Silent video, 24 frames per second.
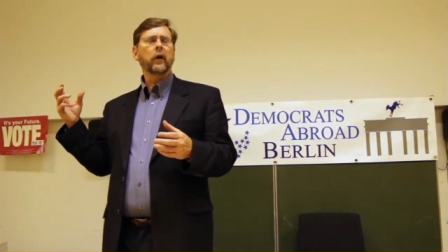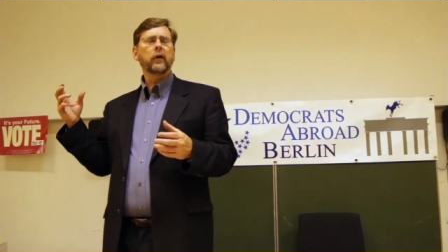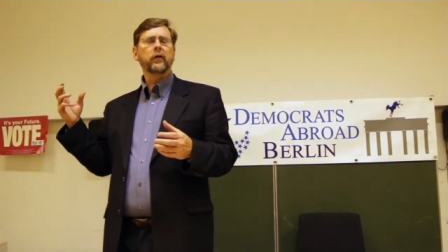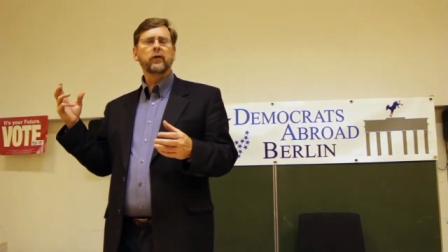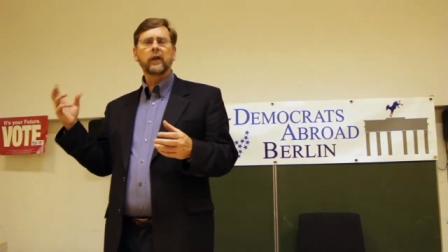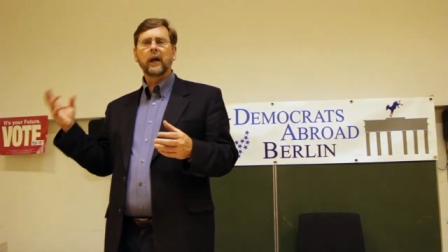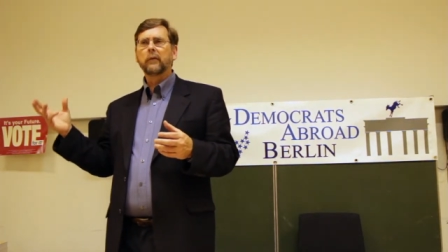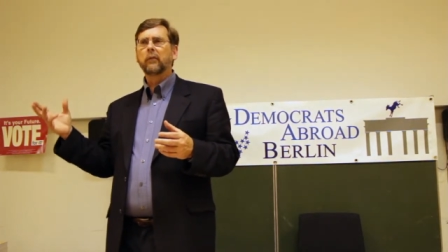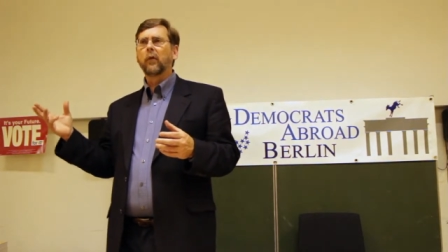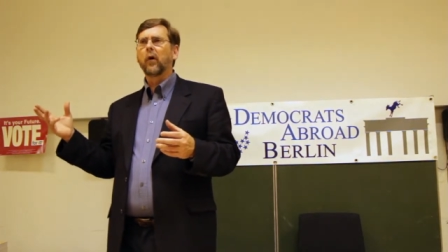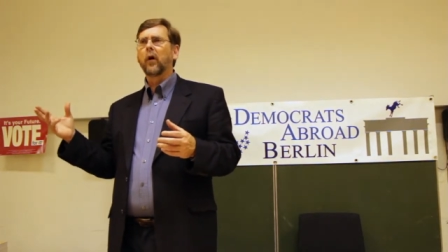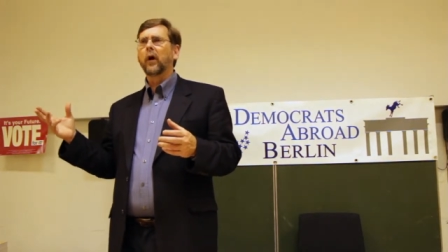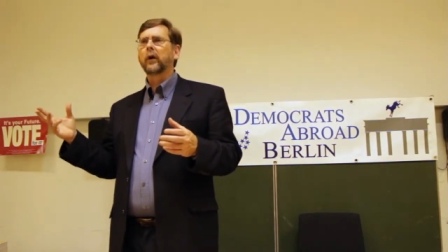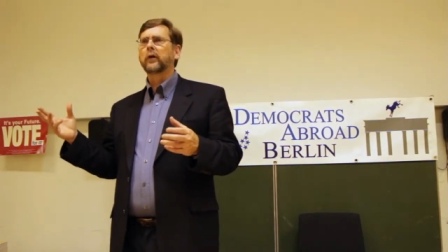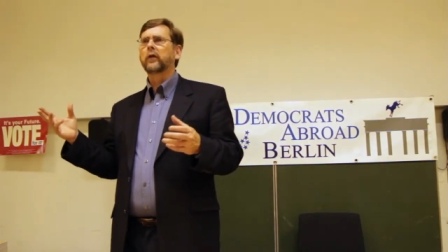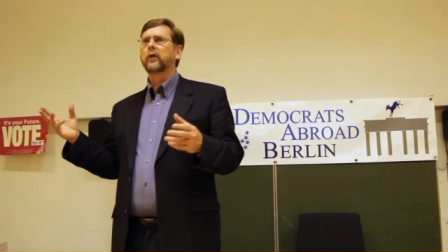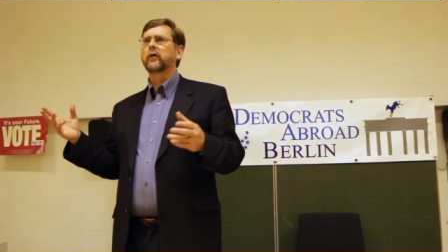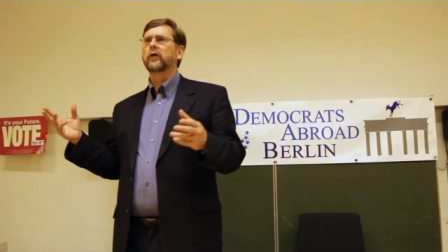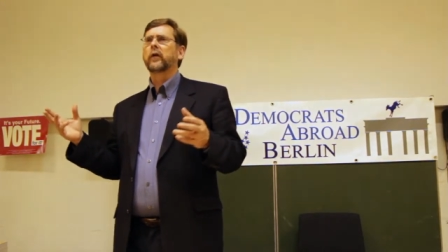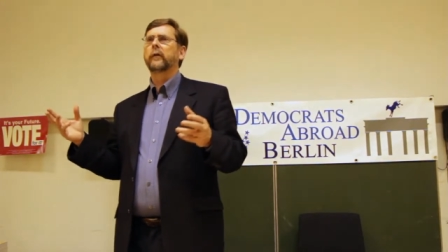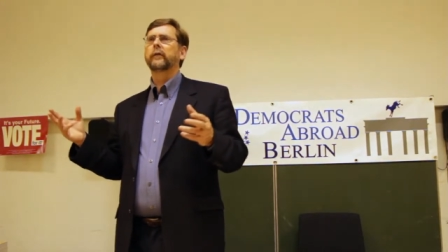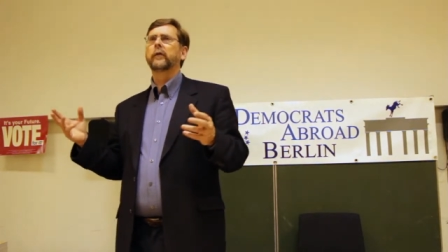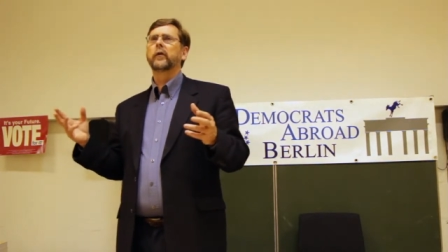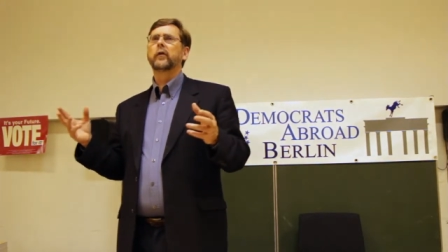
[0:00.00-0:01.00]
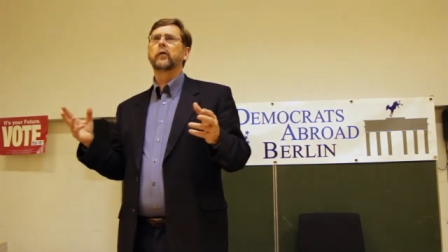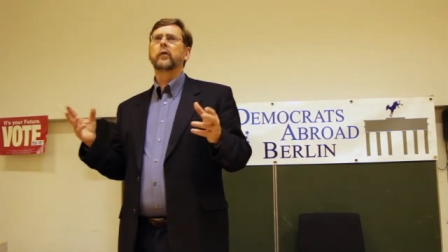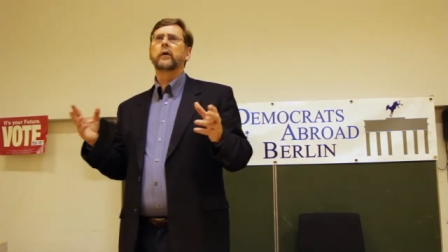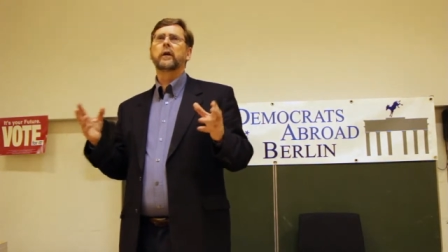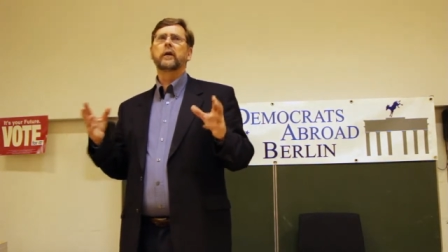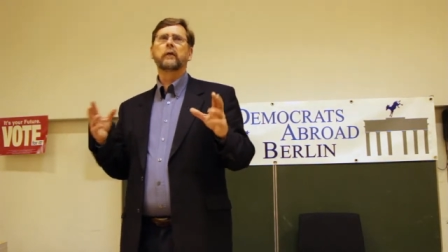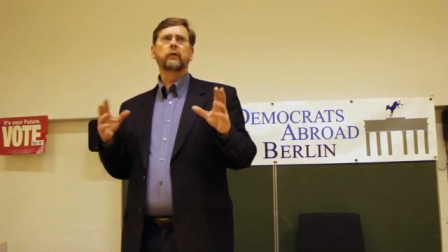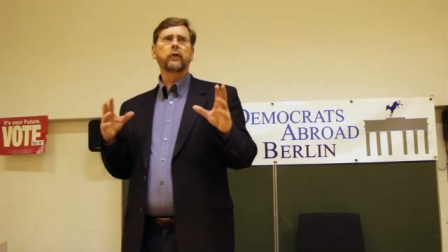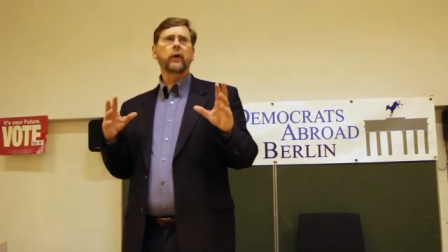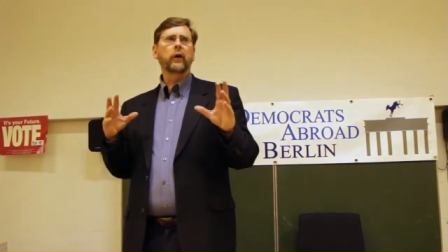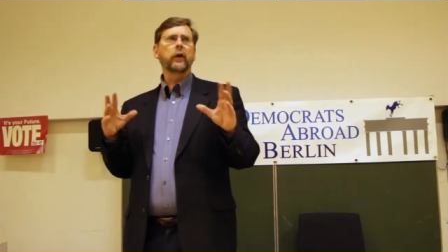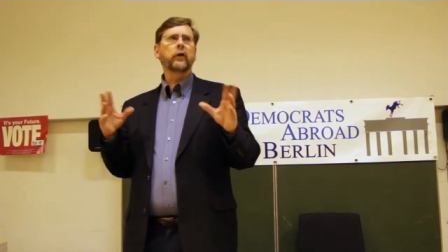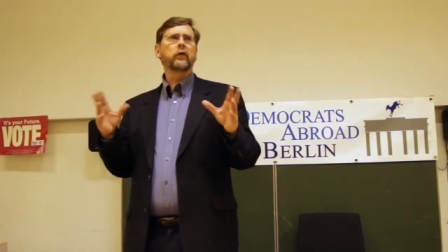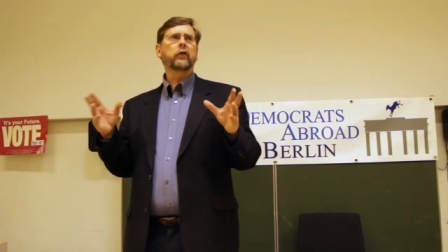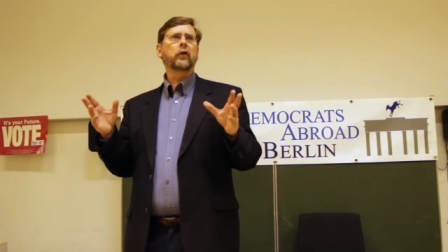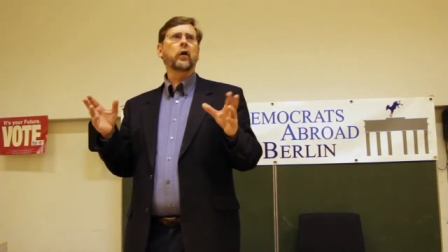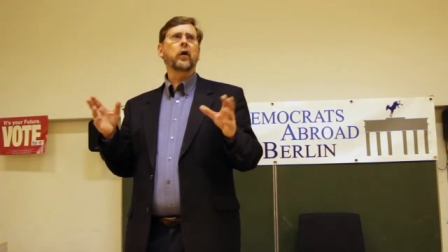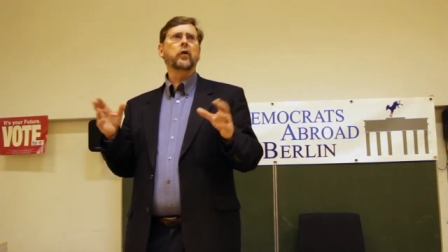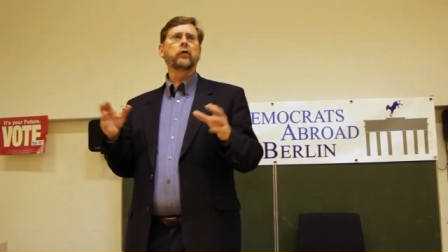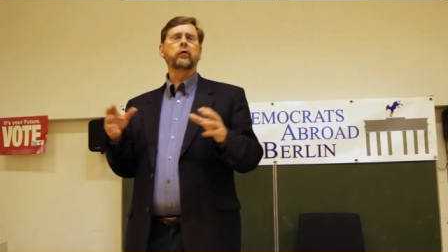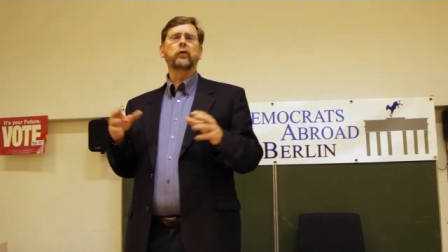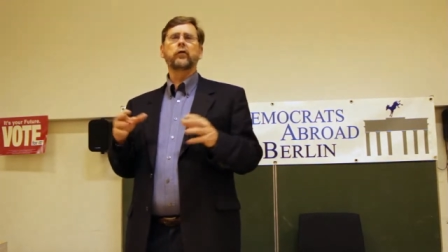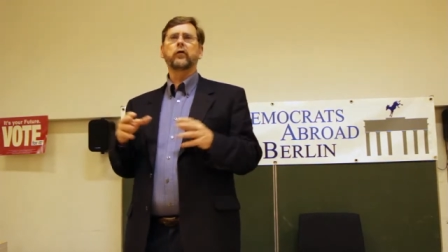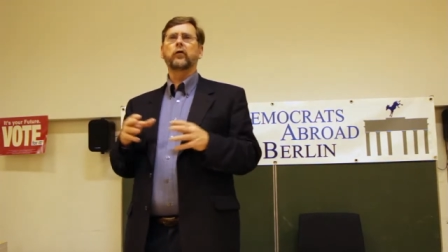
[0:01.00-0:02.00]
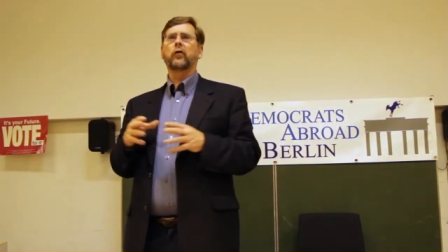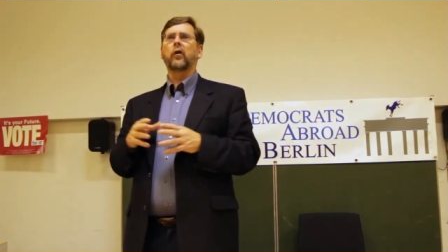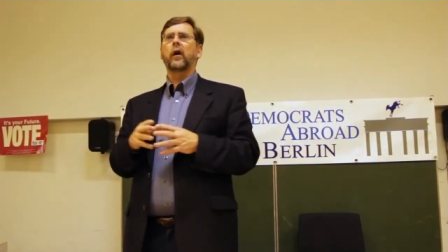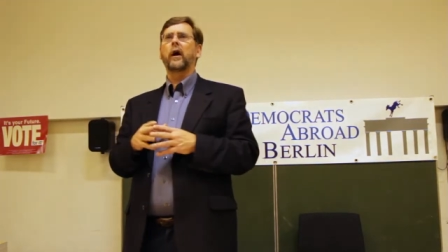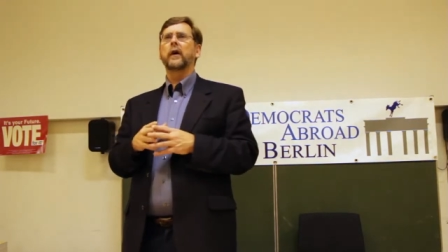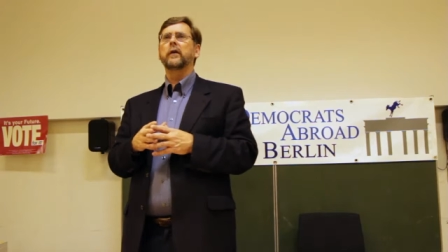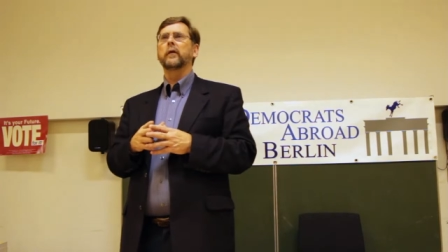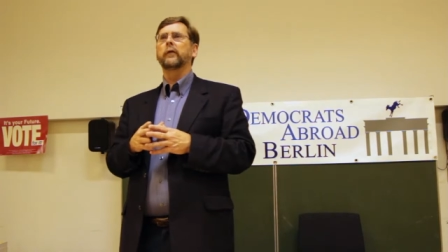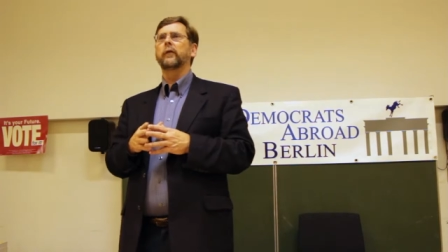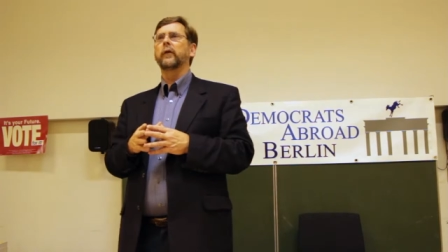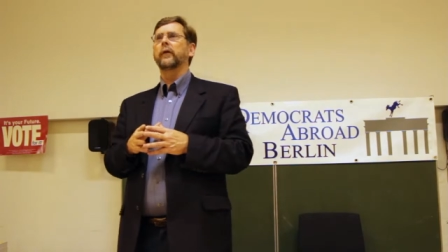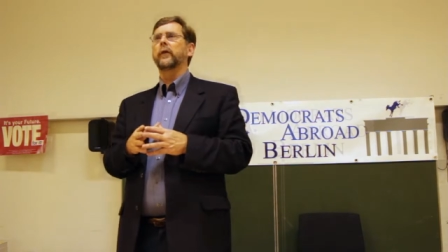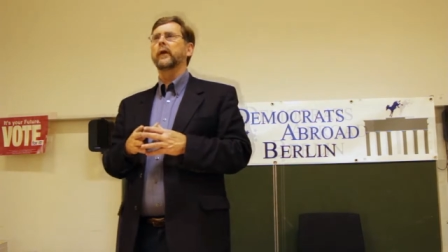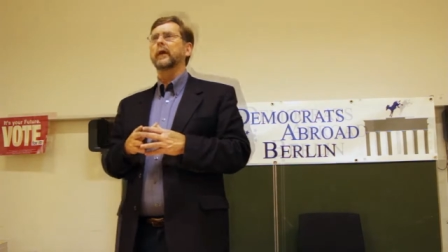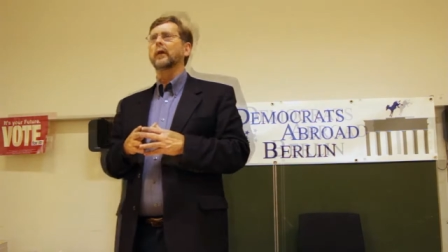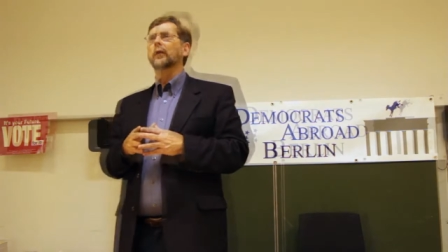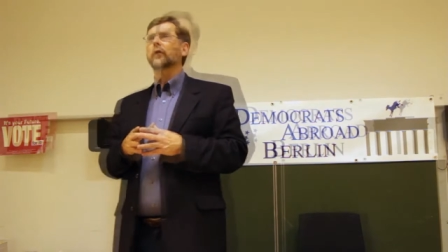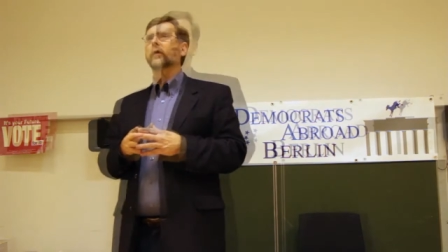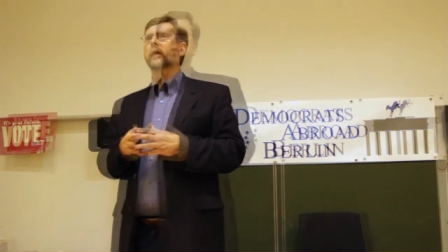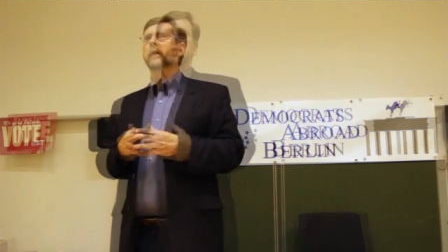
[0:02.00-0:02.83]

Denmark to some degree, various countries tried different things.